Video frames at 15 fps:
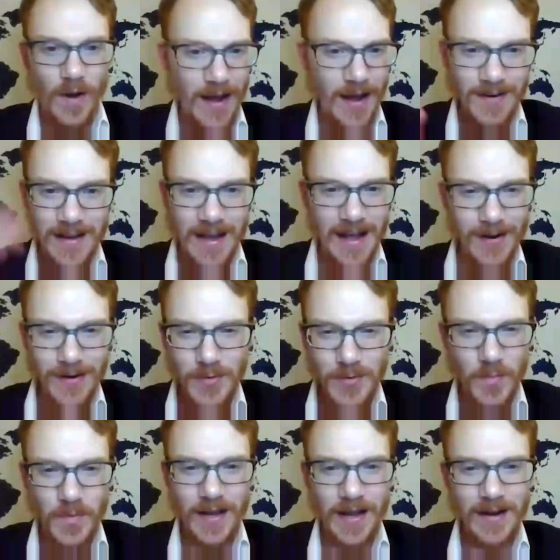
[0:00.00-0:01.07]
How do
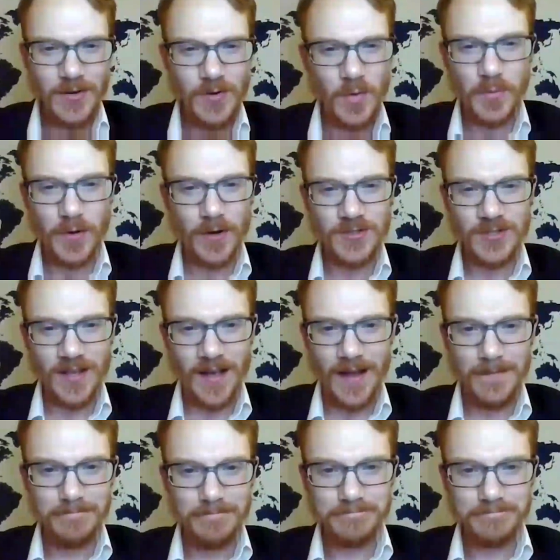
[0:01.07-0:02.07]
you approach that?